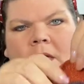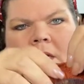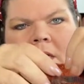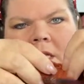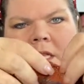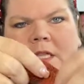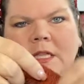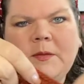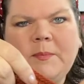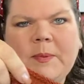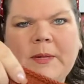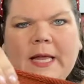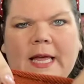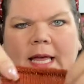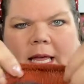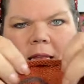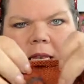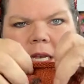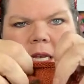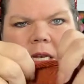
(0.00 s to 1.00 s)

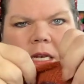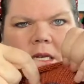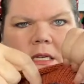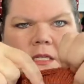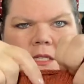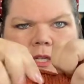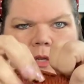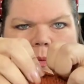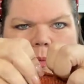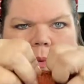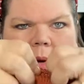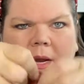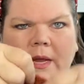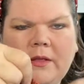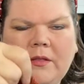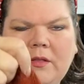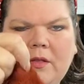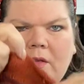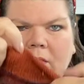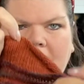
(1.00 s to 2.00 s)
split
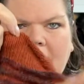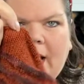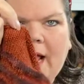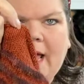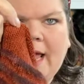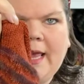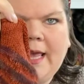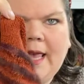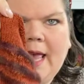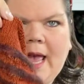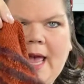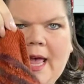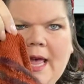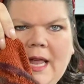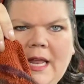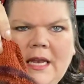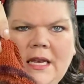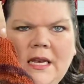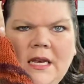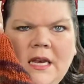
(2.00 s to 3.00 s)
so that I
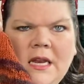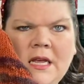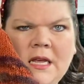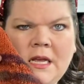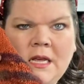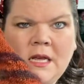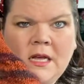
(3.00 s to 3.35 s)
can